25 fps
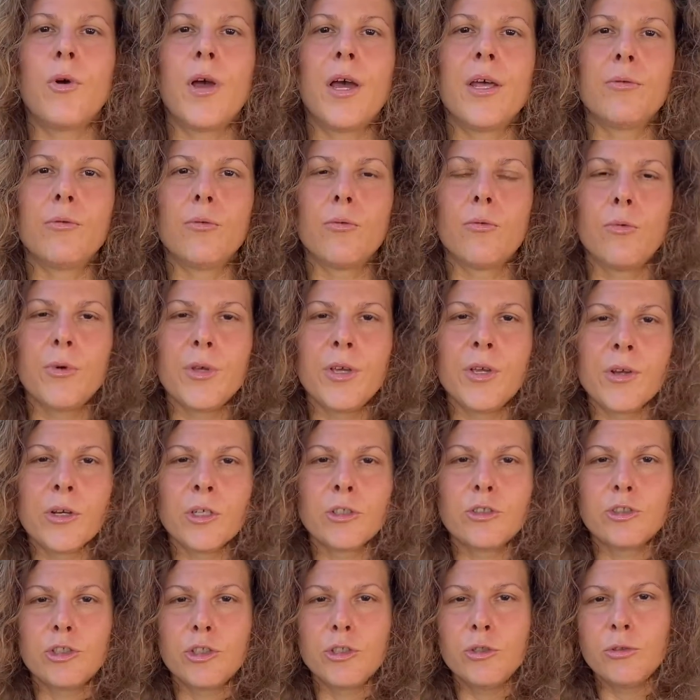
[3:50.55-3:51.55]
And we
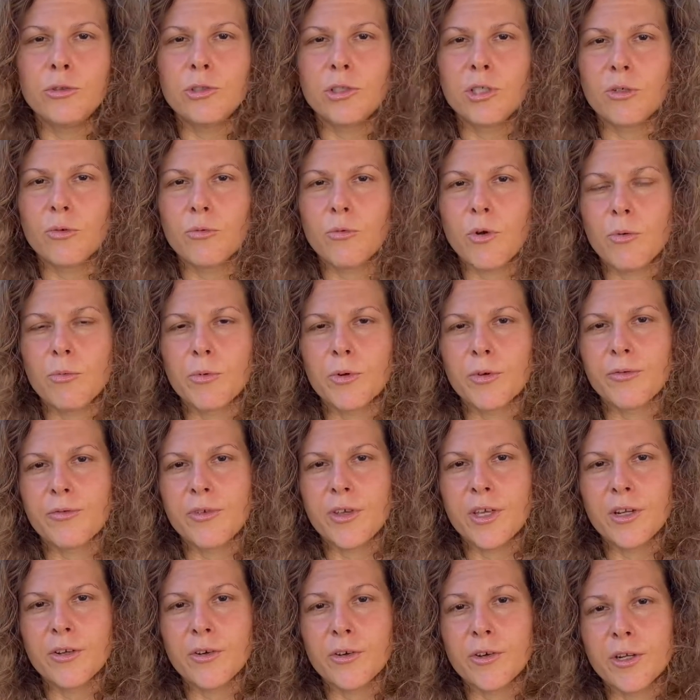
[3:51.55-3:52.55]
are choosing what we're
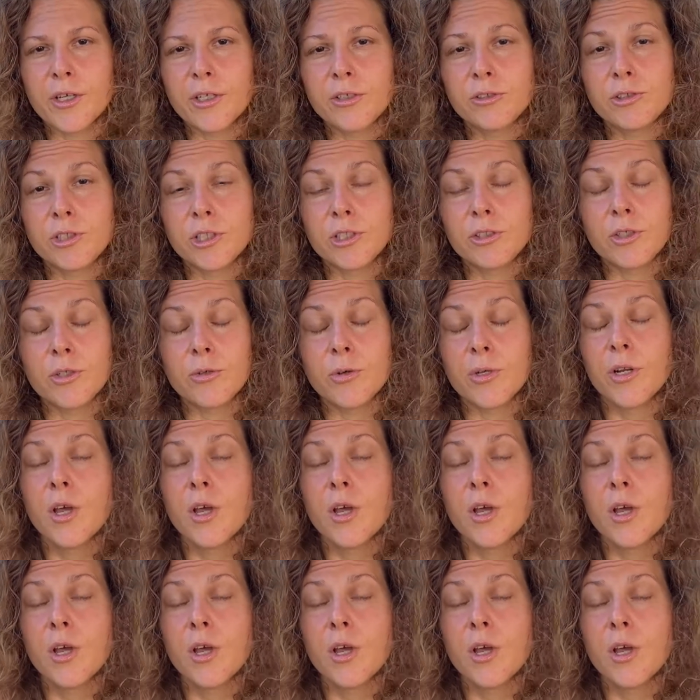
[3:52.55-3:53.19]
feeding our energy to,